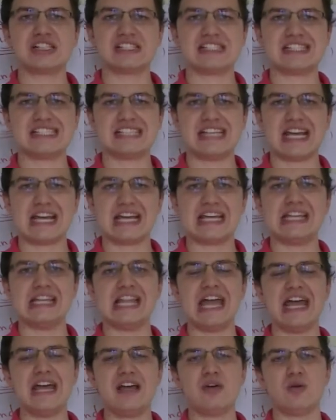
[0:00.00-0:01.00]
as a second
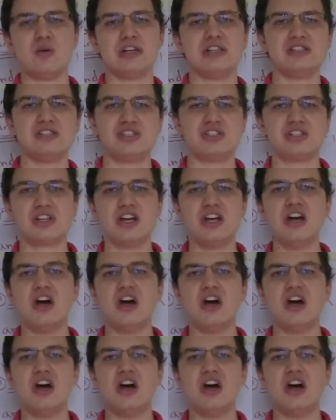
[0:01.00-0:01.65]
language